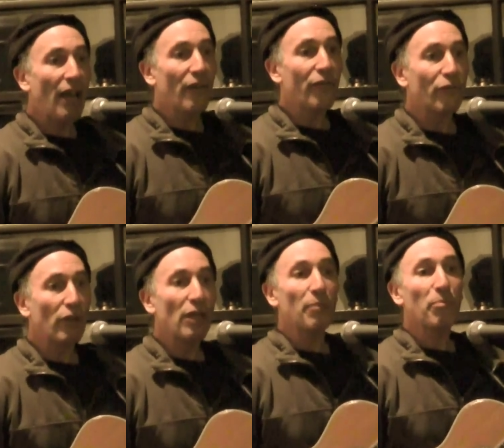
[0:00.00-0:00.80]

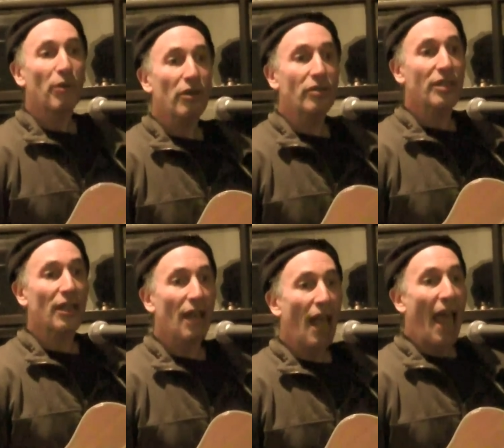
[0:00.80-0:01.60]
every
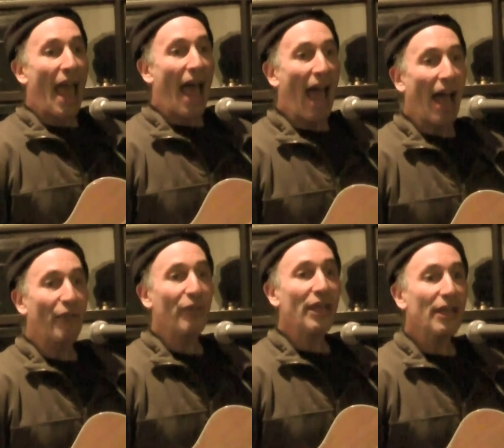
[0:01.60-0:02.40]
person,
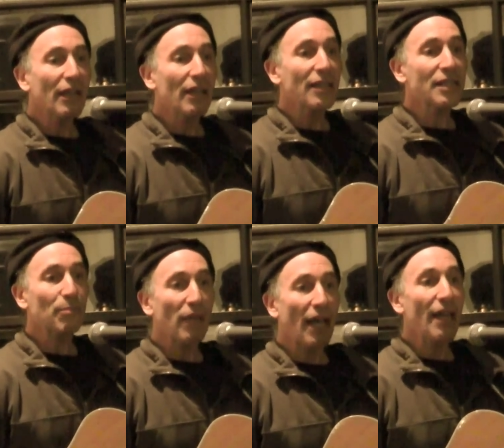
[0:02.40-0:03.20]
having a
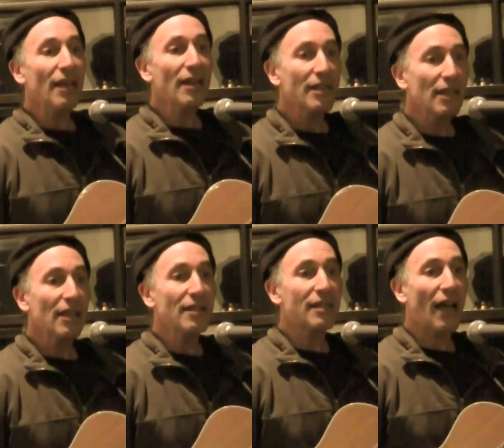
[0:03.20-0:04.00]

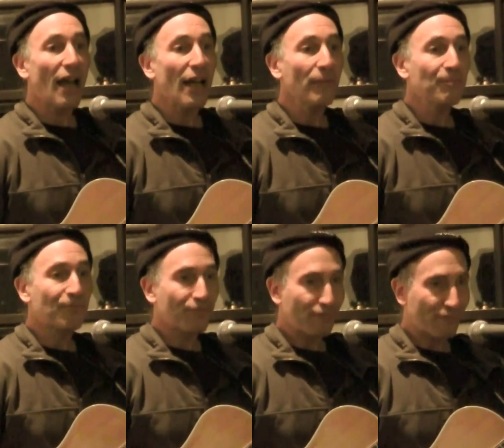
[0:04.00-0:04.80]
splendid time,
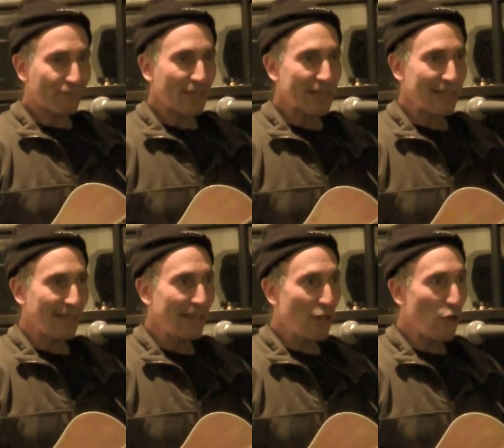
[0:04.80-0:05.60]

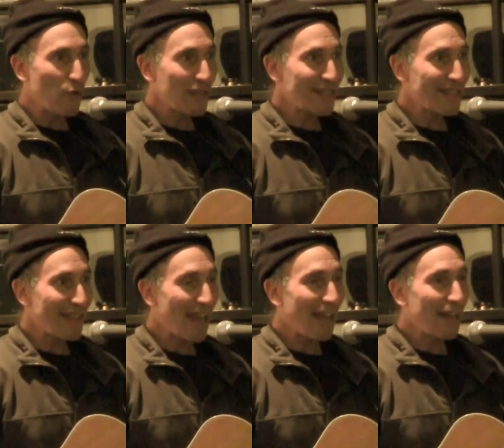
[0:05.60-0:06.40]
till he noticed
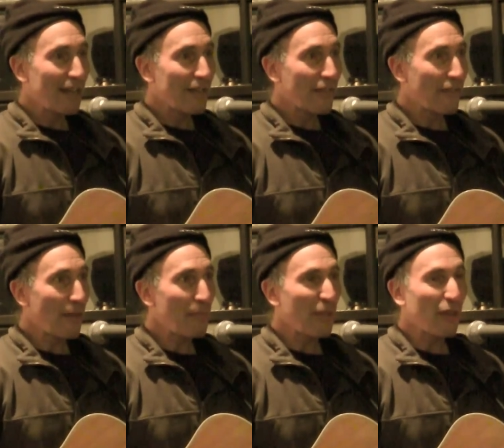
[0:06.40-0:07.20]
that
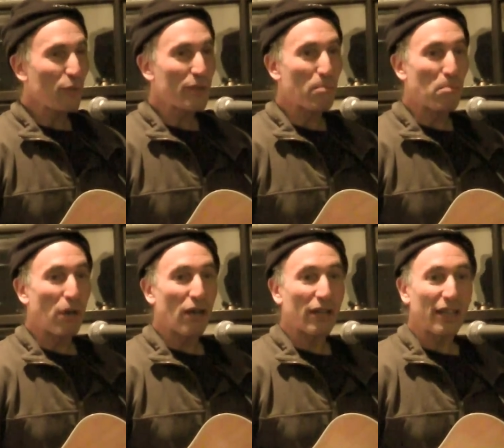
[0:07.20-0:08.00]
something was
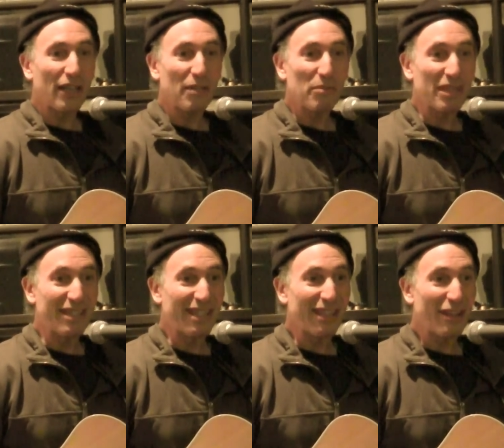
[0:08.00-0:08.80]
bugging him.
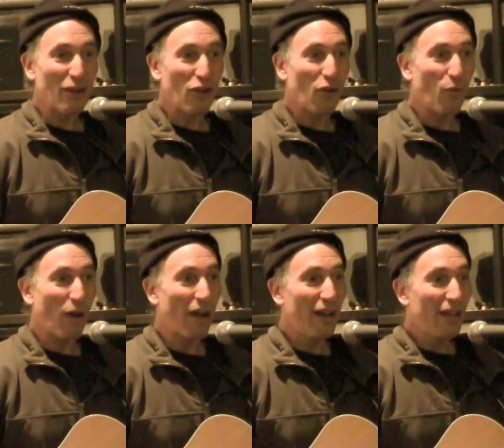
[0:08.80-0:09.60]
He didn't know
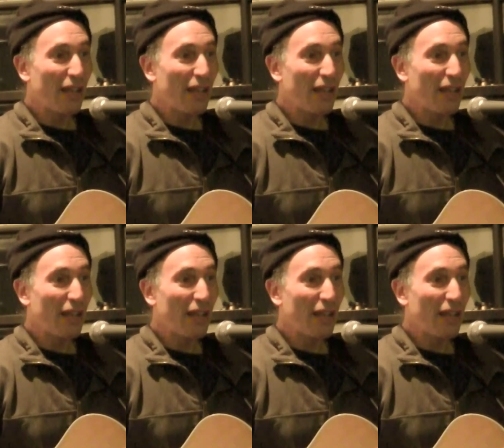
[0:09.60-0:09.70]
what.